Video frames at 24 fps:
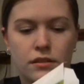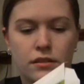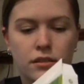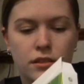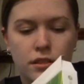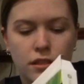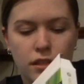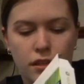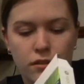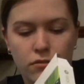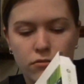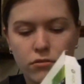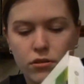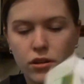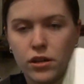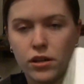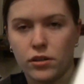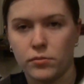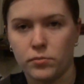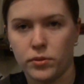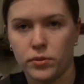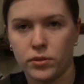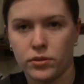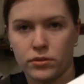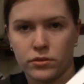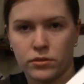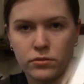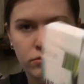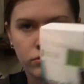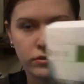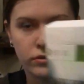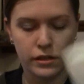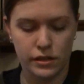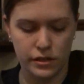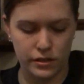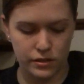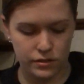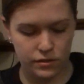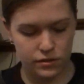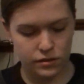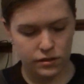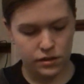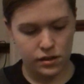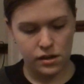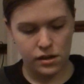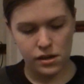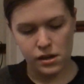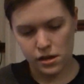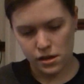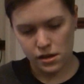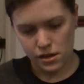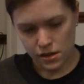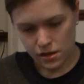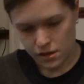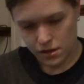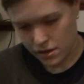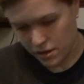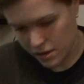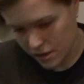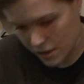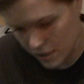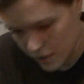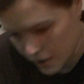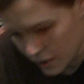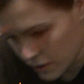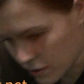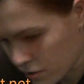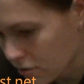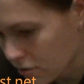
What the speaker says: just a little card box, all that is. And then